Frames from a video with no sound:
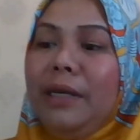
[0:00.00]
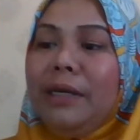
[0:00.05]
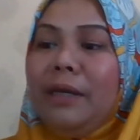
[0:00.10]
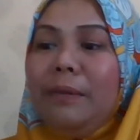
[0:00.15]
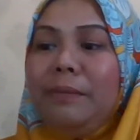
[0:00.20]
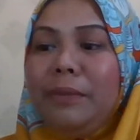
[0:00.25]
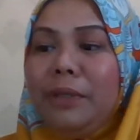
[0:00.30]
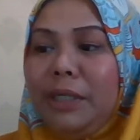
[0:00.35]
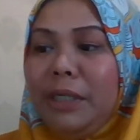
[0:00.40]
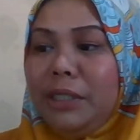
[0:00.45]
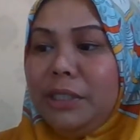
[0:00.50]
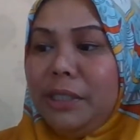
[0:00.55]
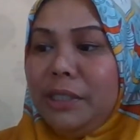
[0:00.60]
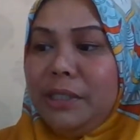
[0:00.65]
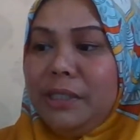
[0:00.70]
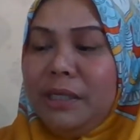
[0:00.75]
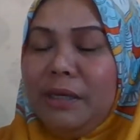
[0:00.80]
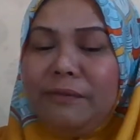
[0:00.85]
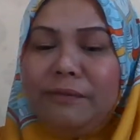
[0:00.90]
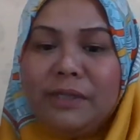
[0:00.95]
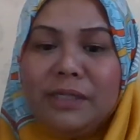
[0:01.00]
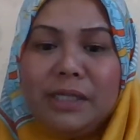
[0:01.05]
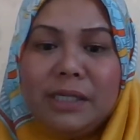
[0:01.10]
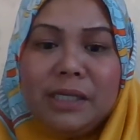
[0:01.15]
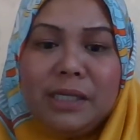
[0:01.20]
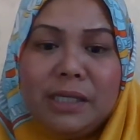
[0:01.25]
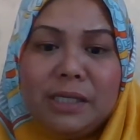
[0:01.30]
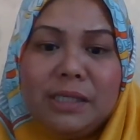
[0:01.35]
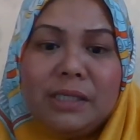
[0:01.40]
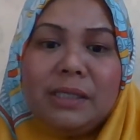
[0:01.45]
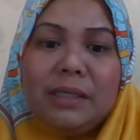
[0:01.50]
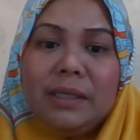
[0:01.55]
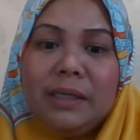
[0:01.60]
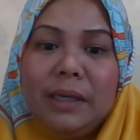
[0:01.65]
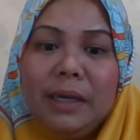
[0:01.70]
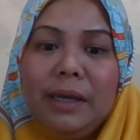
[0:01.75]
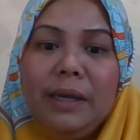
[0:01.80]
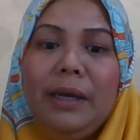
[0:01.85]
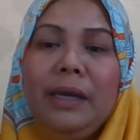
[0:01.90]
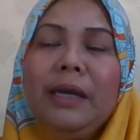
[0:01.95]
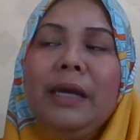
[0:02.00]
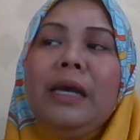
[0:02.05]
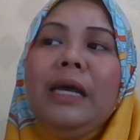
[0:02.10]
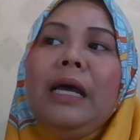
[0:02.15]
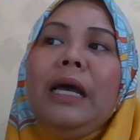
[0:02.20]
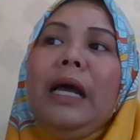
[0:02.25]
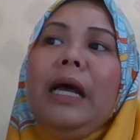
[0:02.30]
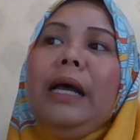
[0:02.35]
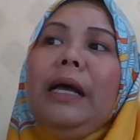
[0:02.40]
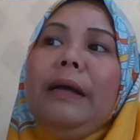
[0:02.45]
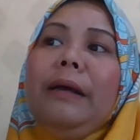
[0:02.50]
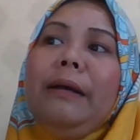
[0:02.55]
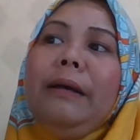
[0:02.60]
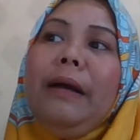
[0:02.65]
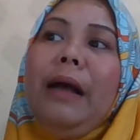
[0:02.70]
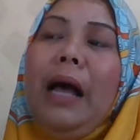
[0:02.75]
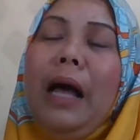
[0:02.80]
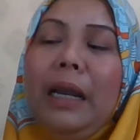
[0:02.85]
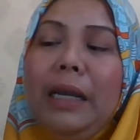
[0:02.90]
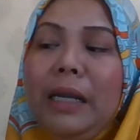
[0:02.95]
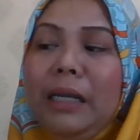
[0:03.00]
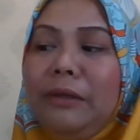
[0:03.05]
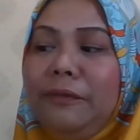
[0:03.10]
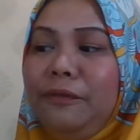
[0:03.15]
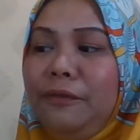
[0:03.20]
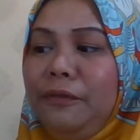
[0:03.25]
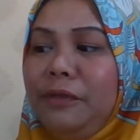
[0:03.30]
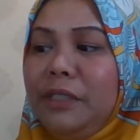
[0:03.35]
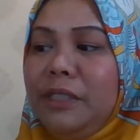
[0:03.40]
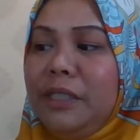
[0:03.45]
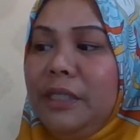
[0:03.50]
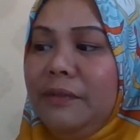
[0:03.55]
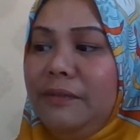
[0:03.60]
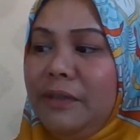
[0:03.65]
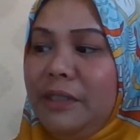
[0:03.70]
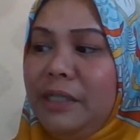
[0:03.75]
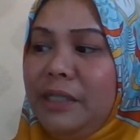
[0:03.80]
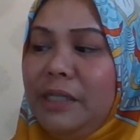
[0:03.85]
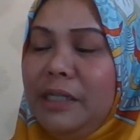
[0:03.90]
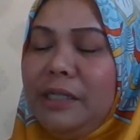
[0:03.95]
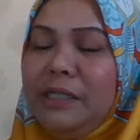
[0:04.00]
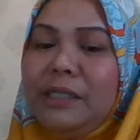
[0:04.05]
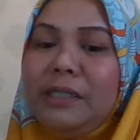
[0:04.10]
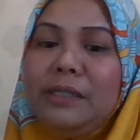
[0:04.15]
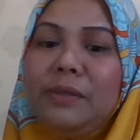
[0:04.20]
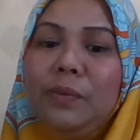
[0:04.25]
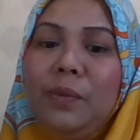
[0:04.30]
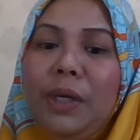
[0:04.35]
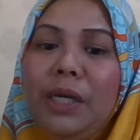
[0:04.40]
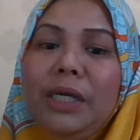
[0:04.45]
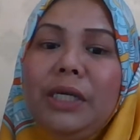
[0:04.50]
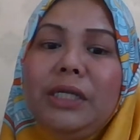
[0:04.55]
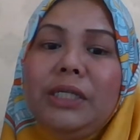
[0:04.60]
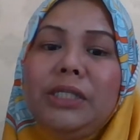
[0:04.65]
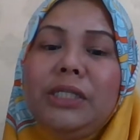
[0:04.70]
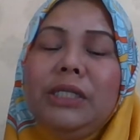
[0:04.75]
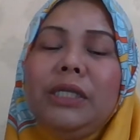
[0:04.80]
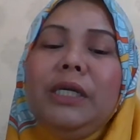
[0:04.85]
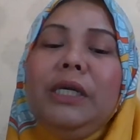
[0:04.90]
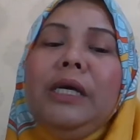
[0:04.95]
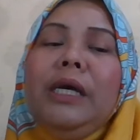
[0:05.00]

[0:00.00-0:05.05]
accommodation services, halal food services, which